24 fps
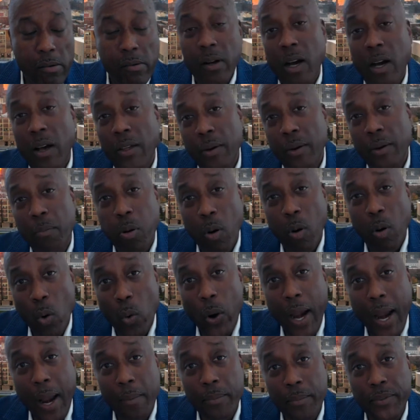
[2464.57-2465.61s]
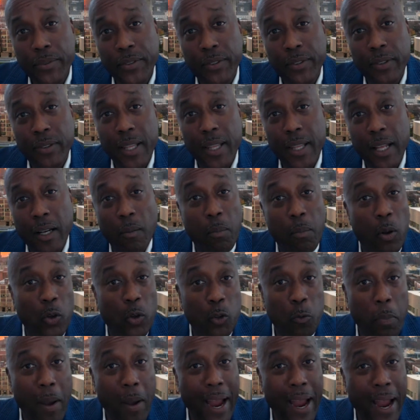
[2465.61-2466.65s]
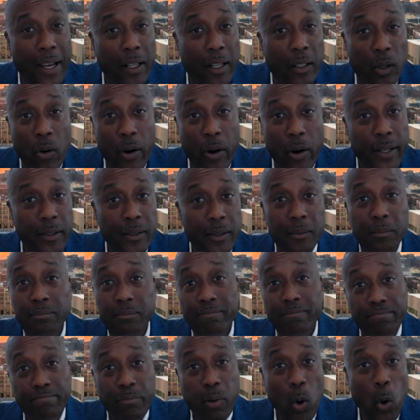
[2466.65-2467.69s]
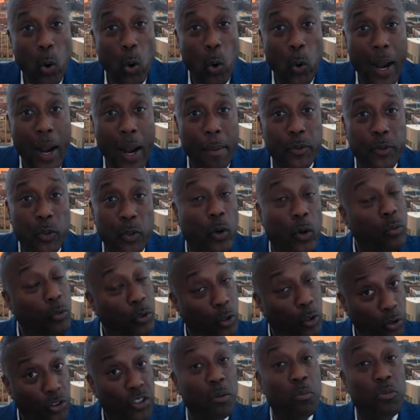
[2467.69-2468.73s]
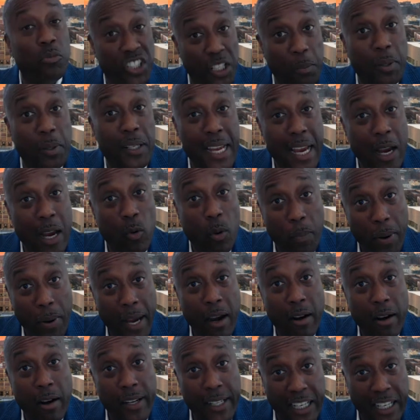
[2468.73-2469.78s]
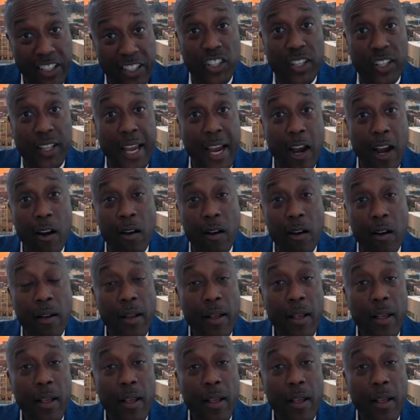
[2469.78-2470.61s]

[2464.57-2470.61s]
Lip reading: other programs that are post-baccalaureate programs that will do some GPA repair to get you there,